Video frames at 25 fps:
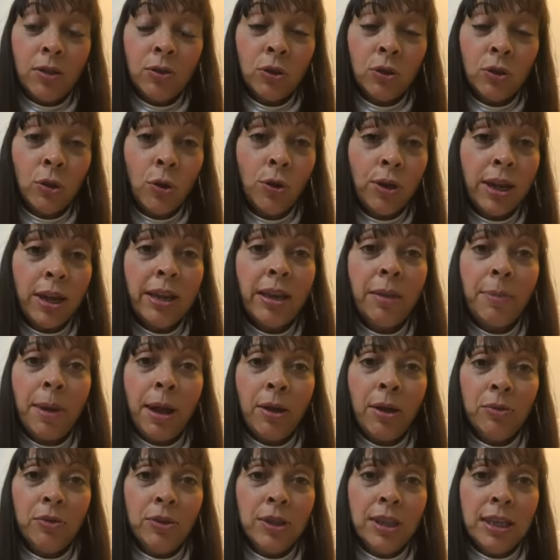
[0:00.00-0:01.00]
talking
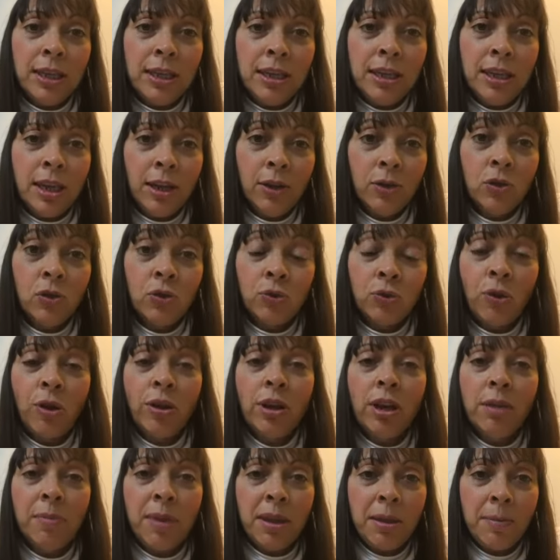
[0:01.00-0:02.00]
about the
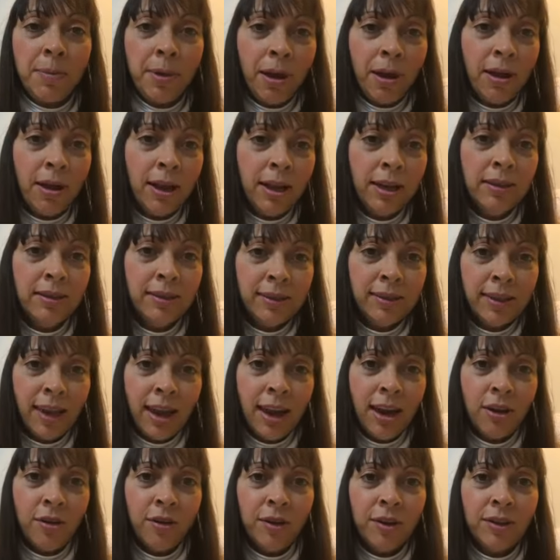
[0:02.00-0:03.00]
astronomy behind
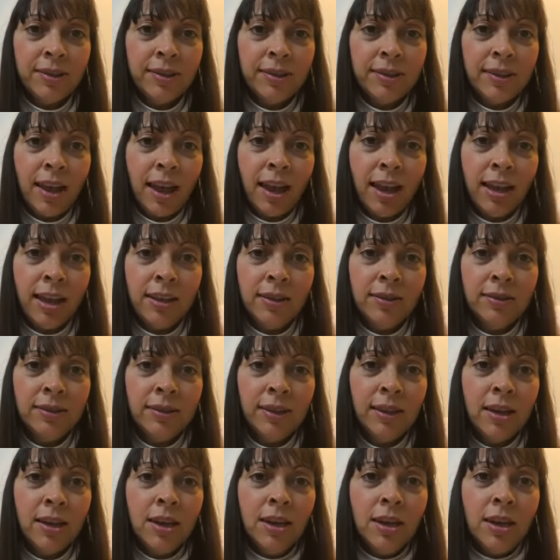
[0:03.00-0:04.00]
Eris and